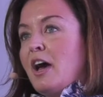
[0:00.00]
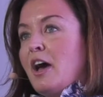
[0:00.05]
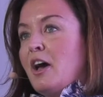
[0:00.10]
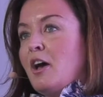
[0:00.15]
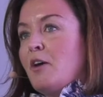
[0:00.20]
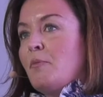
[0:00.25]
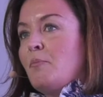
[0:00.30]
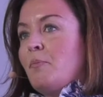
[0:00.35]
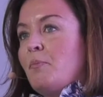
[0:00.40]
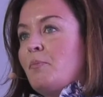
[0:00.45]

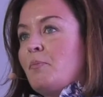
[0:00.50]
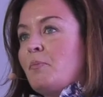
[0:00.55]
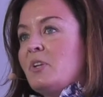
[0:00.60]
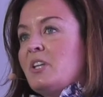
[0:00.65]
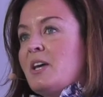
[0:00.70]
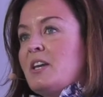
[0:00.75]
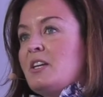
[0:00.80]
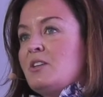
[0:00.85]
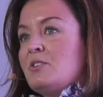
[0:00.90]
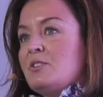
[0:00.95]
Um,
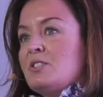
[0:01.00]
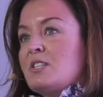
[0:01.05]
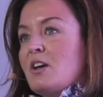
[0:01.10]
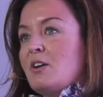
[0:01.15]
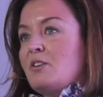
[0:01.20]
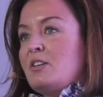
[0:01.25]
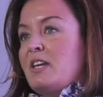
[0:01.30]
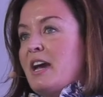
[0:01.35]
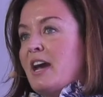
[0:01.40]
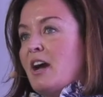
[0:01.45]
millennials
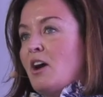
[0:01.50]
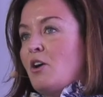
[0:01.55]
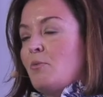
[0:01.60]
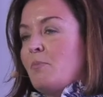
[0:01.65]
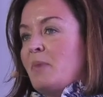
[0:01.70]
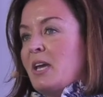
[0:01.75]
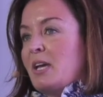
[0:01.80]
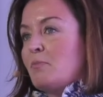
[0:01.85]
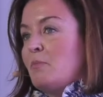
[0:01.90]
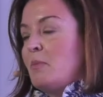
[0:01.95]
now
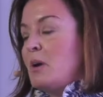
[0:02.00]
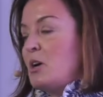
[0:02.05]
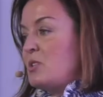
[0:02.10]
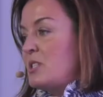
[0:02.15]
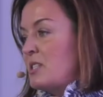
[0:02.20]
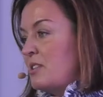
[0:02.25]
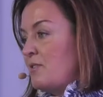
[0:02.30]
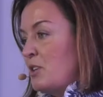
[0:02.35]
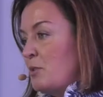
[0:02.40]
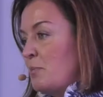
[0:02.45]
make
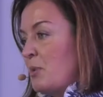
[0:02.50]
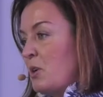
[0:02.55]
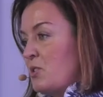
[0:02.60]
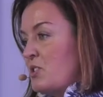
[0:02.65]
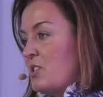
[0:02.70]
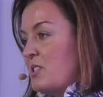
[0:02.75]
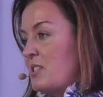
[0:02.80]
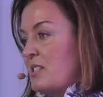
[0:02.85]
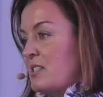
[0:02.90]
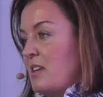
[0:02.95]
most of their
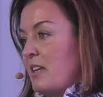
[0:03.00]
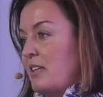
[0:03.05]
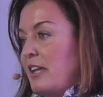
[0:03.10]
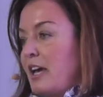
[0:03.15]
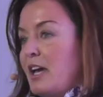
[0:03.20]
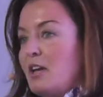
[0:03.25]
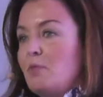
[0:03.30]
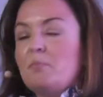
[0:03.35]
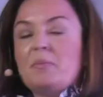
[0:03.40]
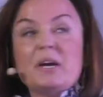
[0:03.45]
purchases
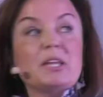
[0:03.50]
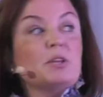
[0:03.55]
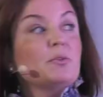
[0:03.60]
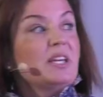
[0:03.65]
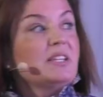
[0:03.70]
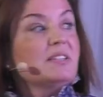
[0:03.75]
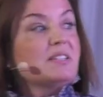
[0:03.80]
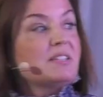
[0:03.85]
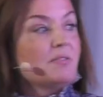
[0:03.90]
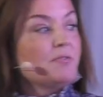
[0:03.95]
online. By the
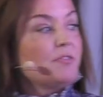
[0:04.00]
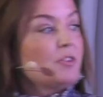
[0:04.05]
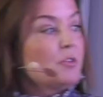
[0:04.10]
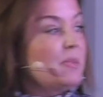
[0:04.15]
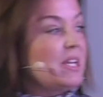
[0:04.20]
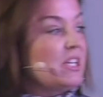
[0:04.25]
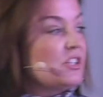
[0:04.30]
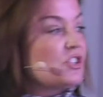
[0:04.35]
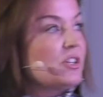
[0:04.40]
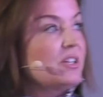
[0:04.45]
way, this
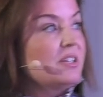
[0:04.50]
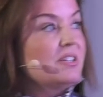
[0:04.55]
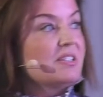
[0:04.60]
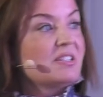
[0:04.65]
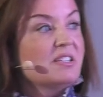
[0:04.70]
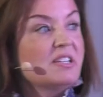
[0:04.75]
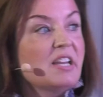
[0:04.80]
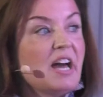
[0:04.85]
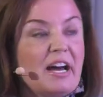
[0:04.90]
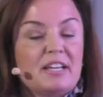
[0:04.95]
information
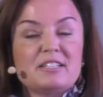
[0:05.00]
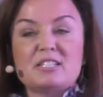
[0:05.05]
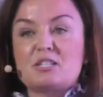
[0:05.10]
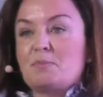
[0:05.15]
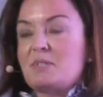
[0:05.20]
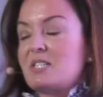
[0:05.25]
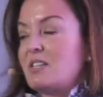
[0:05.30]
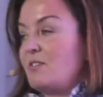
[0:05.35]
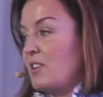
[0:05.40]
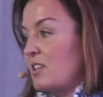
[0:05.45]
is not
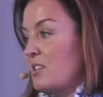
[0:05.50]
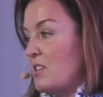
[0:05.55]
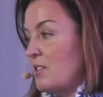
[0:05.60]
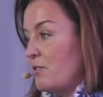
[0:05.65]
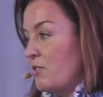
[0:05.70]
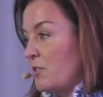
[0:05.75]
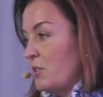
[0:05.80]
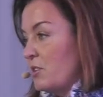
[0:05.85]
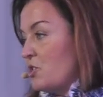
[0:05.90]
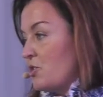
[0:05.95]
specific to the
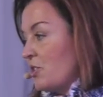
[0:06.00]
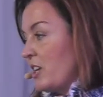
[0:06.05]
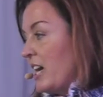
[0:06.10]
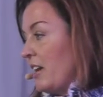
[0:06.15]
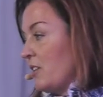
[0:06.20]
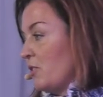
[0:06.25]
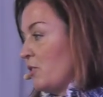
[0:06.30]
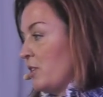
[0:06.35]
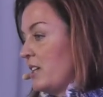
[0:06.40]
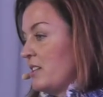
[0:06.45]
furniture
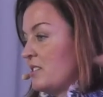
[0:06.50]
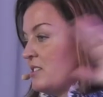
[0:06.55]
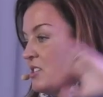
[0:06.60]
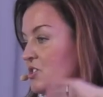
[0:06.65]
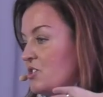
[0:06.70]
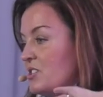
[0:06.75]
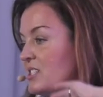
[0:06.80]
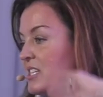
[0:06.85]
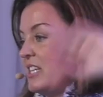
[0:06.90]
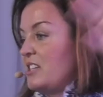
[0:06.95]
category, it's
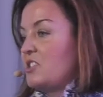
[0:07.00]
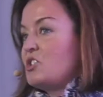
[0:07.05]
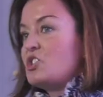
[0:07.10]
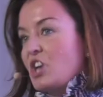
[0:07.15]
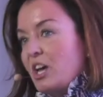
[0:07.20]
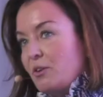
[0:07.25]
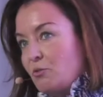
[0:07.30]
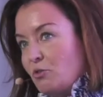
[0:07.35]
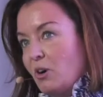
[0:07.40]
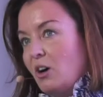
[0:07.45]
just in
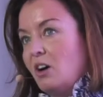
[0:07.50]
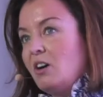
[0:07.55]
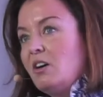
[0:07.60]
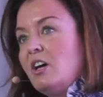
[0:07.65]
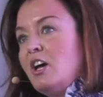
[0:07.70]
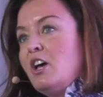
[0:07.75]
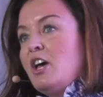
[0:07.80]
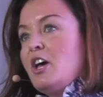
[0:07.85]
general.